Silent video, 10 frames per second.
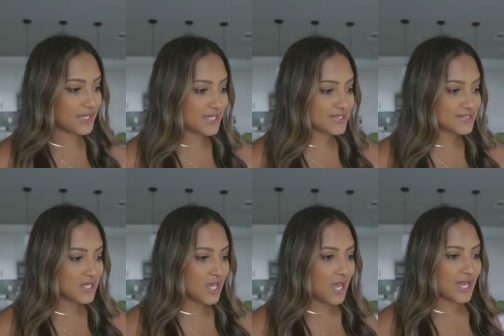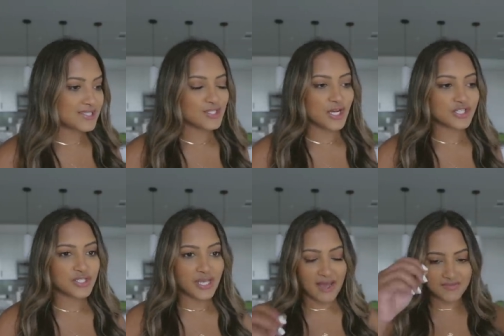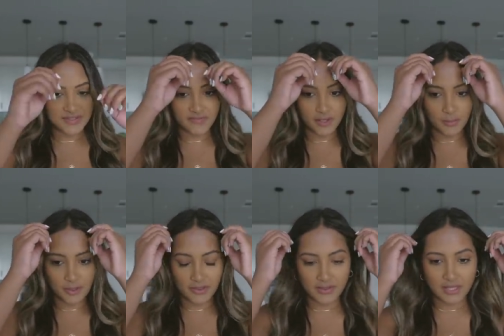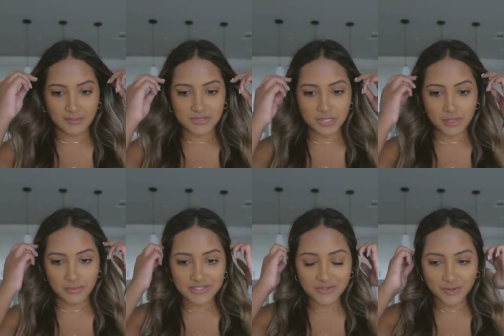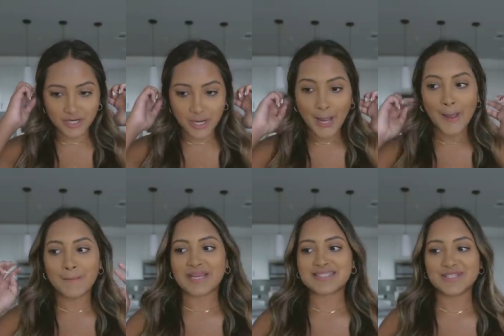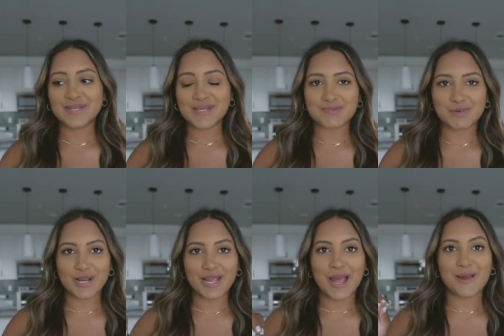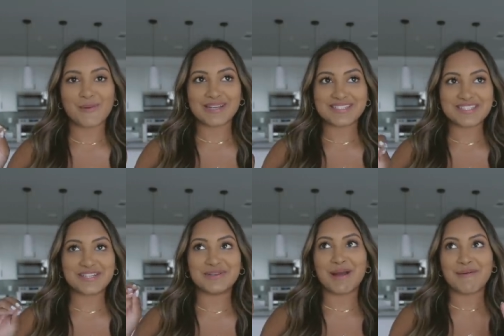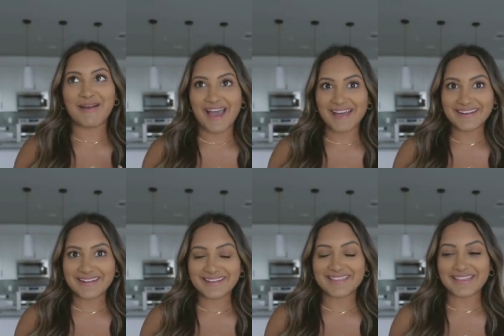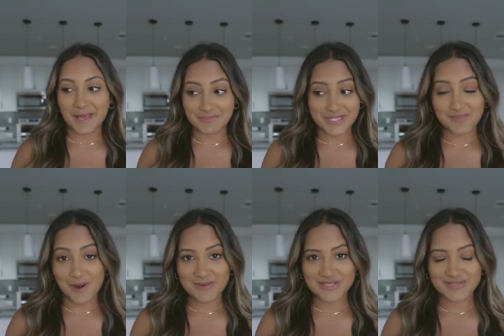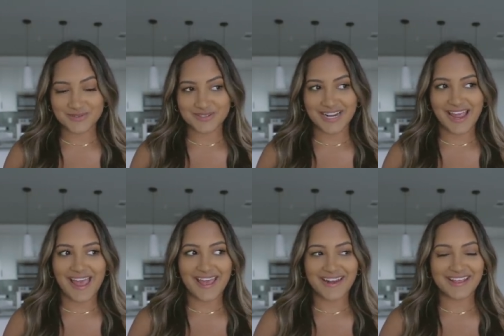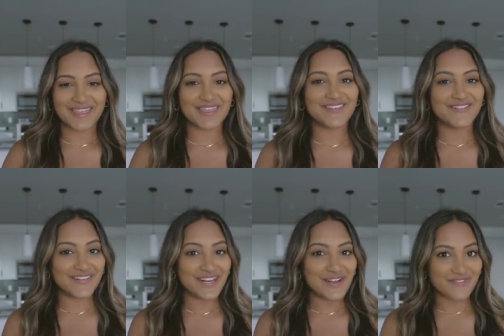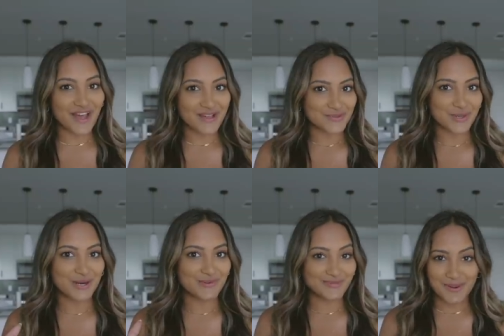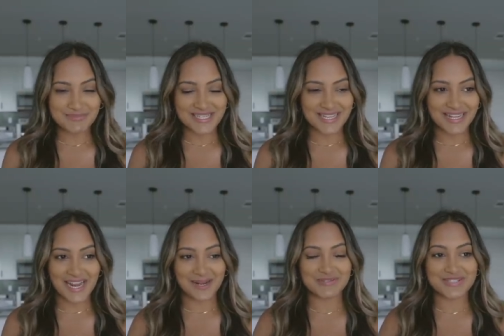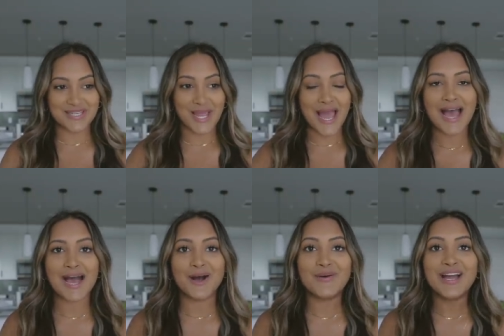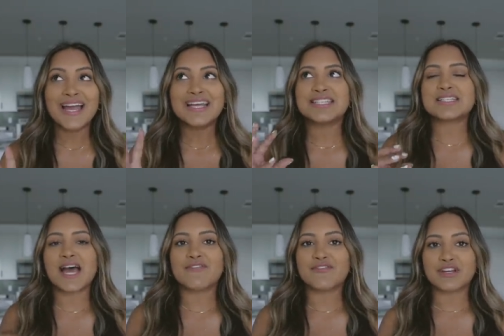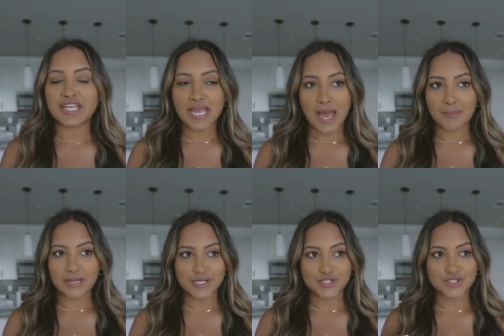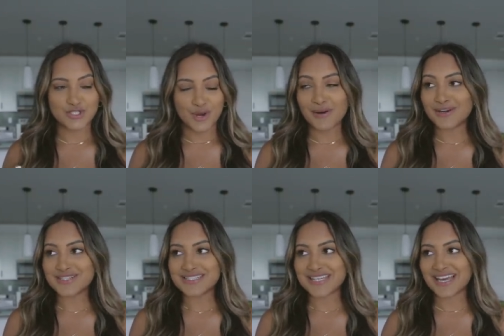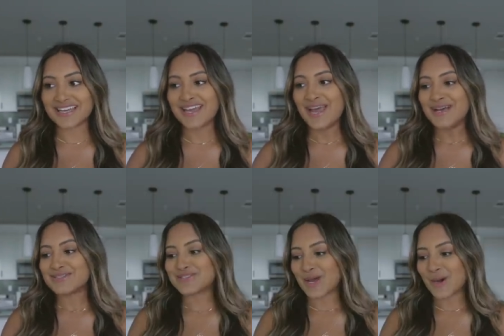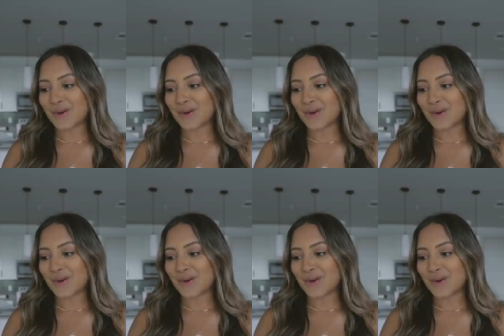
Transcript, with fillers: this. I still actually have to film the empty apartment tour. Basically this morning I went to go edit the empty apartment tour and the video files were corrupted and I'm just like, how does that freaking happen? I just don't understand. So